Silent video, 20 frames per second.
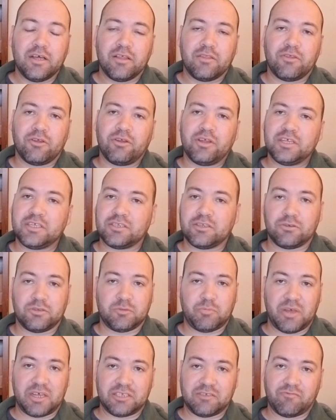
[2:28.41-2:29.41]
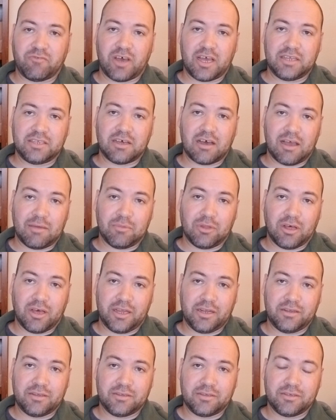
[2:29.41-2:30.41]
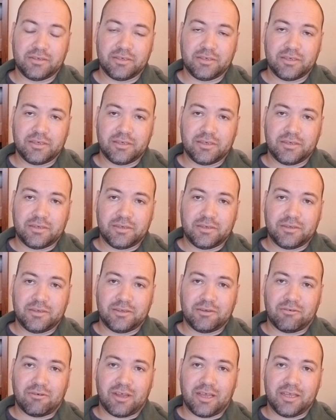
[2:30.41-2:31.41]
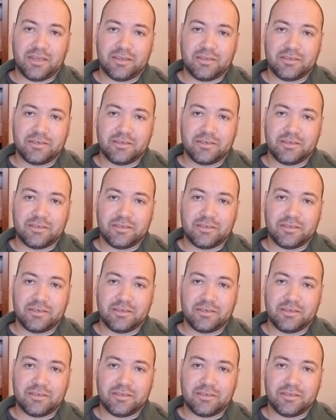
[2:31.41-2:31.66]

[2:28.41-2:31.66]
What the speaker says: there is no specified timeline, right?